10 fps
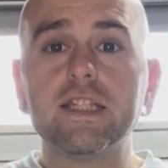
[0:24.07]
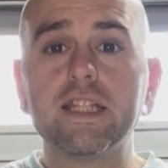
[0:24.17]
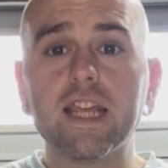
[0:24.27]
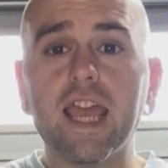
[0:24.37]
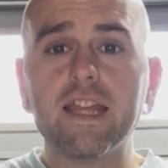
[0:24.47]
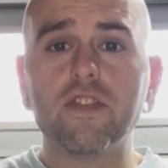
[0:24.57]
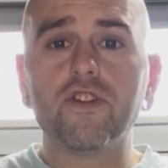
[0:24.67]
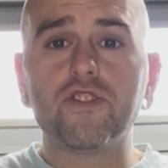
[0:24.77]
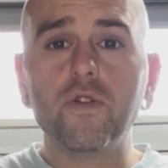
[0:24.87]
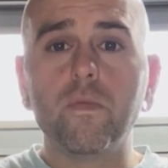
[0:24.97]
To get your
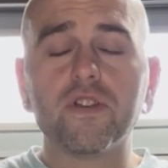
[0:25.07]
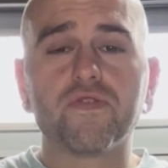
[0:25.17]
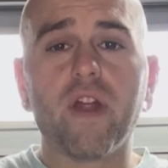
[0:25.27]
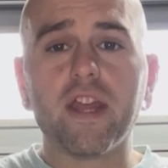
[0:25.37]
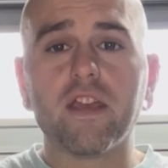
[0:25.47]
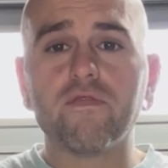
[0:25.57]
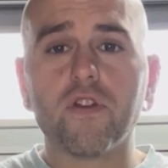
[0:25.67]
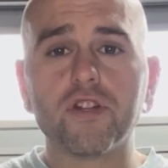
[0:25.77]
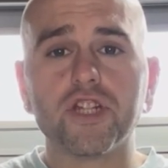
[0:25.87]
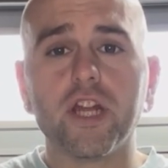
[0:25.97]
tubeless ready
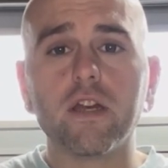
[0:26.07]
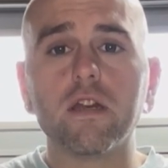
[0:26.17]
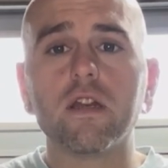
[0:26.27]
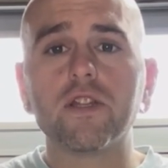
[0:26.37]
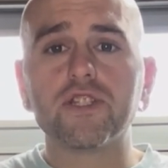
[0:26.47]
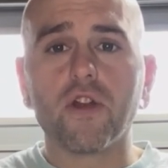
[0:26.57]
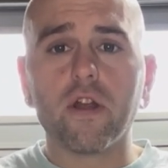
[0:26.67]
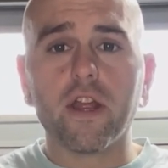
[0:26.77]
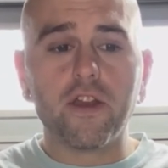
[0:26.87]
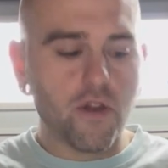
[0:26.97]
conversion
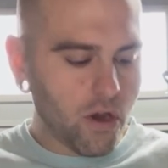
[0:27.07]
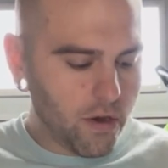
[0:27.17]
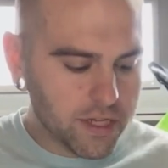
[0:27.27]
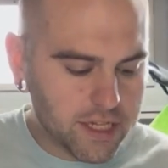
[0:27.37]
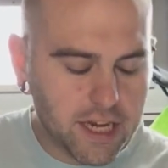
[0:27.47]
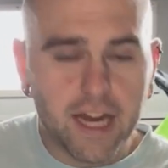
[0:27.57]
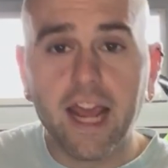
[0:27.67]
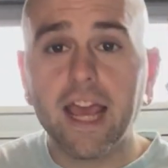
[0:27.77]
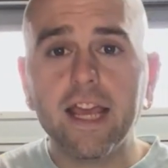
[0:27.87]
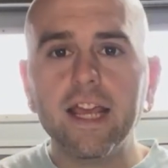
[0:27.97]
started, you're going to need
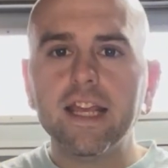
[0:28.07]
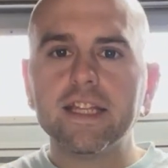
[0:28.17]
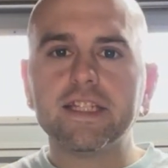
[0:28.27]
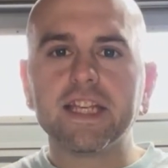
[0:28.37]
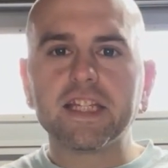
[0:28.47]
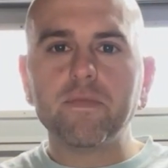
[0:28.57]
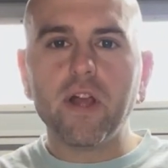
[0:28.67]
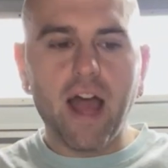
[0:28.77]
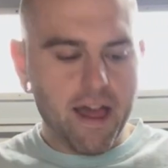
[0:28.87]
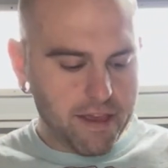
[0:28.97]
a
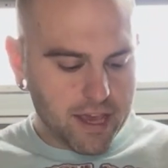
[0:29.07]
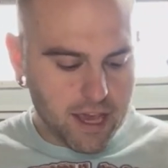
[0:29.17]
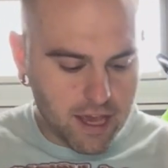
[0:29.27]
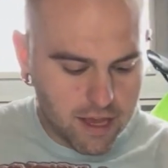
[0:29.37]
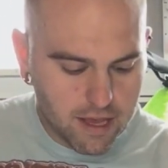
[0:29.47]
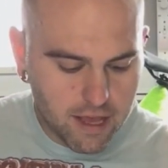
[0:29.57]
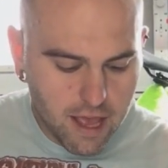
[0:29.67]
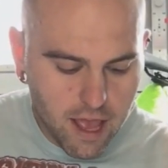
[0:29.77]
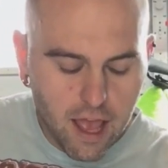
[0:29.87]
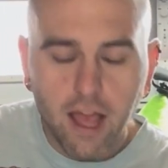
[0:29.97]
6mm Allen key,
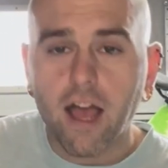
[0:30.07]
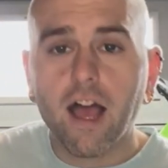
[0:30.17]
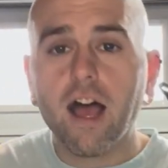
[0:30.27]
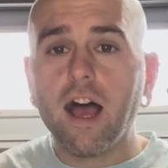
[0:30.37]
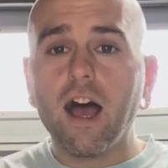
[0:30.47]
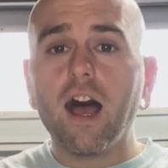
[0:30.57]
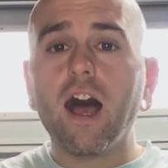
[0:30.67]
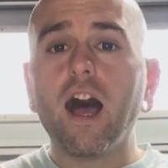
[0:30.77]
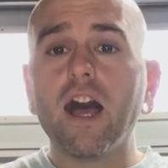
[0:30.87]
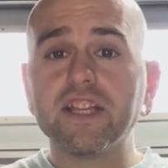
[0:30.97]

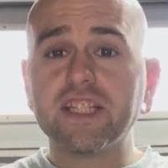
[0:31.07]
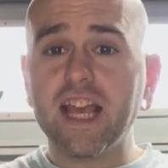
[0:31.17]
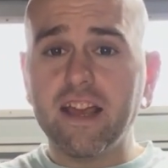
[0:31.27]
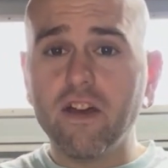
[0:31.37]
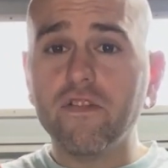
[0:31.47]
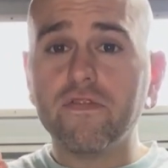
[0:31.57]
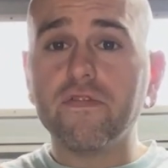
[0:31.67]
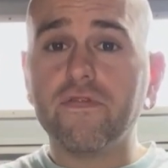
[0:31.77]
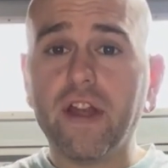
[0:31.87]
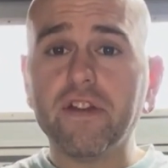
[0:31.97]
a set of
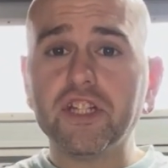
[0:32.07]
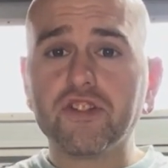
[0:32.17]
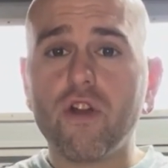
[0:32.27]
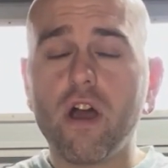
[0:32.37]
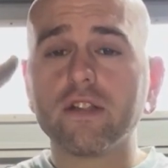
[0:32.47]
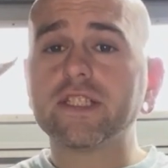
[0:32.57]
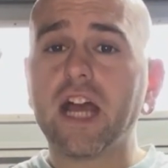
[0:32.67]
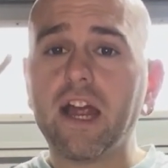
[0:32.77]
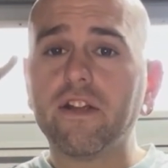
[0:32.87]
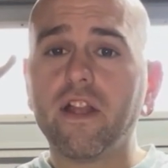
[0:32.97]
very strong
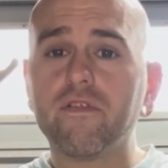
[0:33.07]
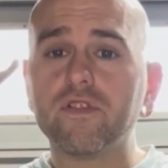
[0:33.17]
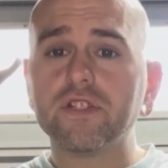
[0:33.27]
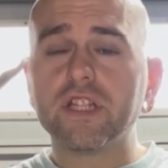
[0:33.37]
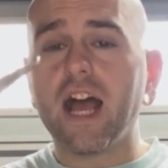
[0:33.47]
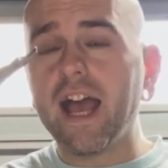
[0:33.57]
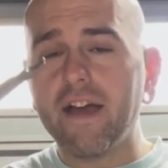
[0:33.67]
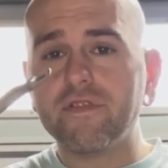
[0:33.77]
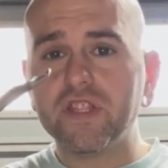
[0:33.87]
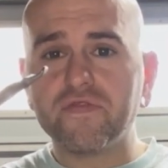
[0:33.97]
tire levers. I
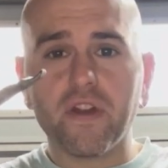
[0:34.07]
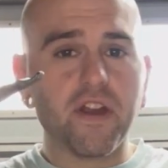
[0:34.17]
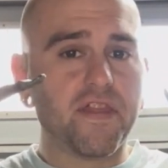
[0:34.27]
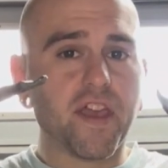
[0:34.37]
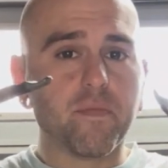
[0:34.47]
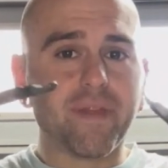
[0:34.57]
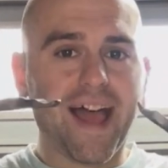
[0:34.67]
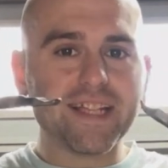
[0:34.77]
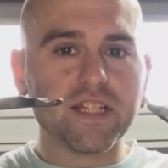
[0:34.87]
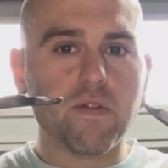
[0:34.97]
have these very thick
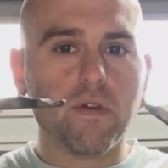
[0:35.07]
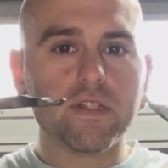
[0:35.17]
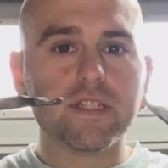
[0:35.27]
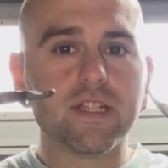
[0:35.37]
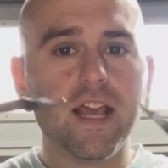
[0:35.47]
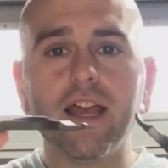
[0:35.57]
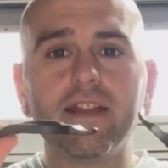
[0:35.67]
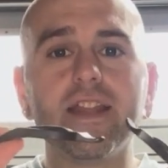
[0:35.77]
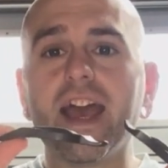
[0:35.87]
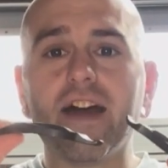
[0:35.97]
plastic ones.
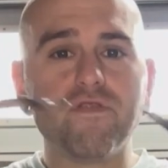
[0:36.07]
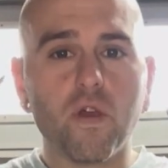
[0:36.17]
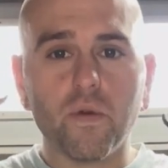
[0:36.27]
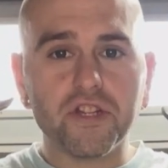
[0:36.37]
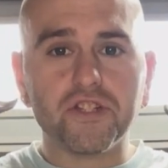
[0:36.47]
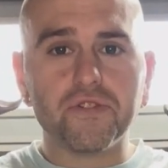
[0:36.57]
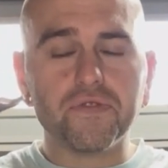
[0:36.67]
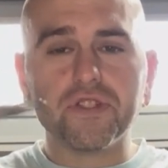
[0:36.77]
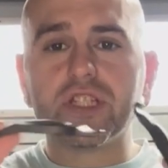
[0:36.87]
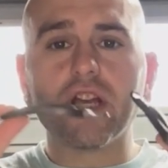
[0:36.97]
They have no
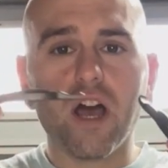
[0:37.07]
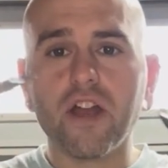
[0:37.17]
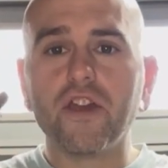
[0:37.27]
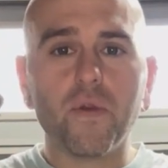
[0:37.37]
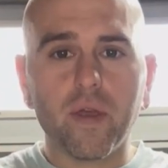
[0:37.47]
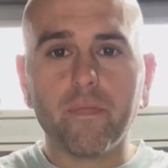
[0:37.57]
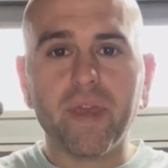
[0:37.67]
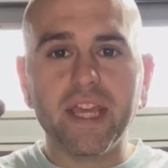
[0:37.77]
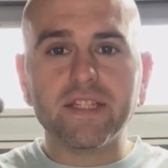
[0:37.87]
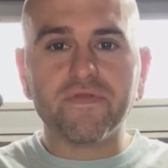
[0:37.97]
issues undoing
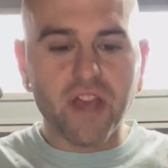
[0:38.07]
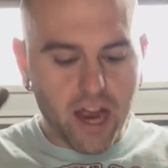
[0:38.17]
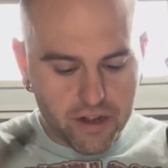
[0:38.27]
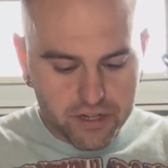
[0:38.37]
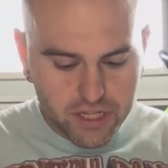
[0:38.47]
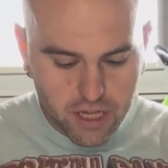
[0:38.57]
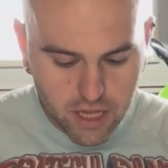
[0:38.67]
beads of tires.